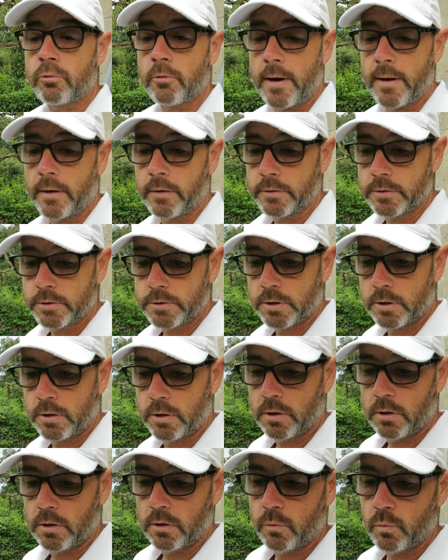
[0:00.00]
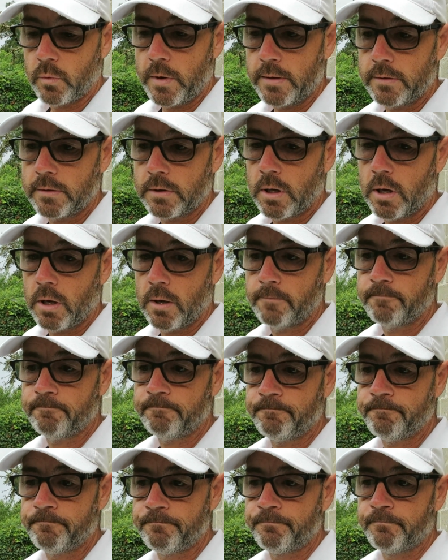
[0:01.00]
round with
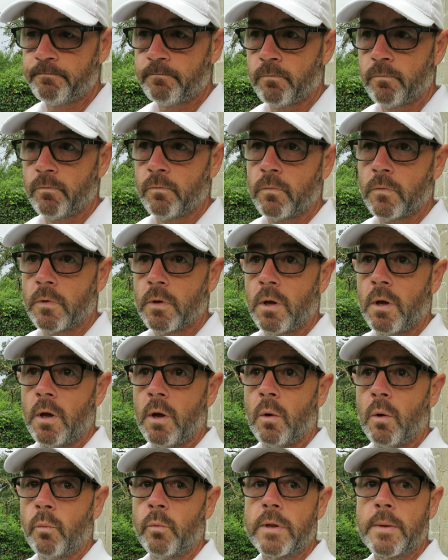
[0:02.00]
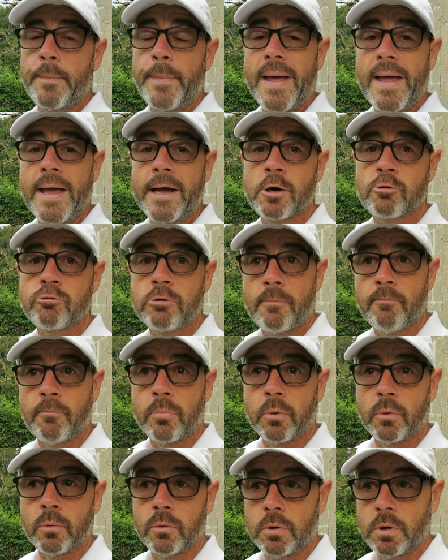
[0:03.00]
a pear
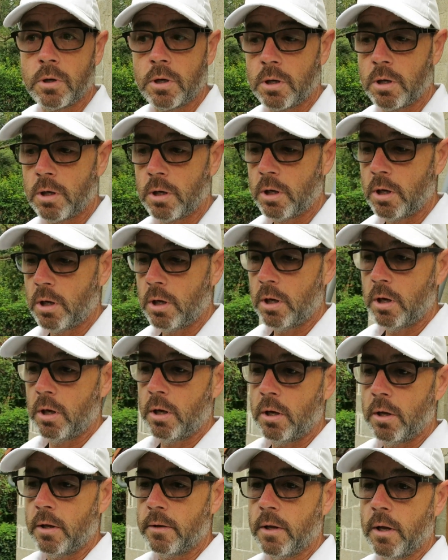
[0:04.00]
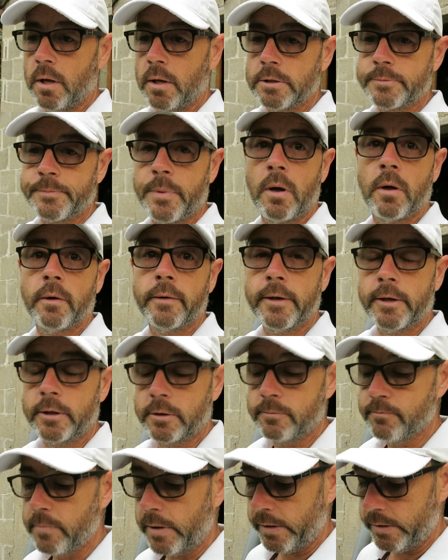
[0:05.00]
crumble that his partner had
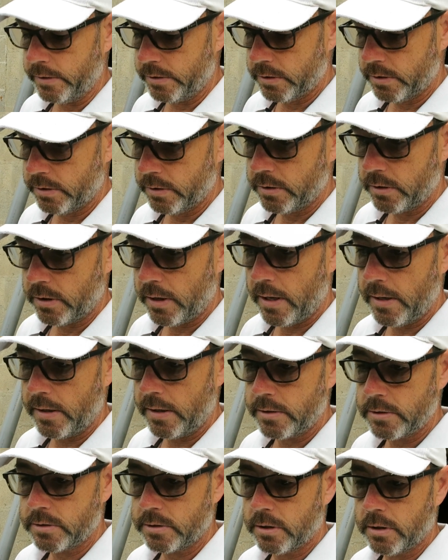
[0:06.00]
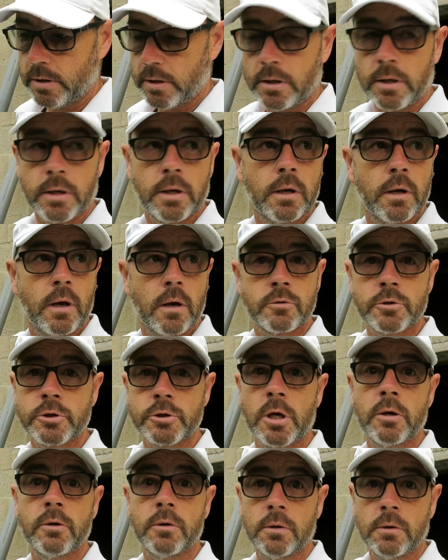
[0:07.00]
made, and I'll
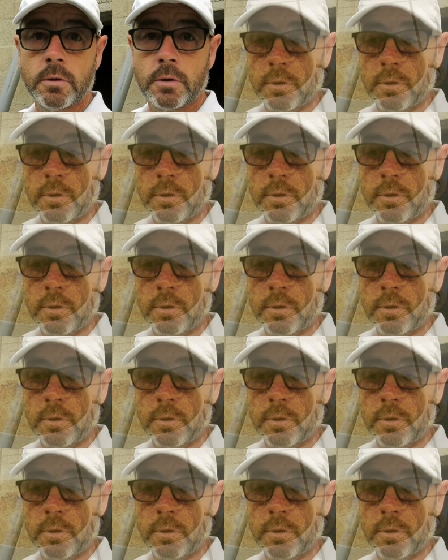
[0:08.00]
show you.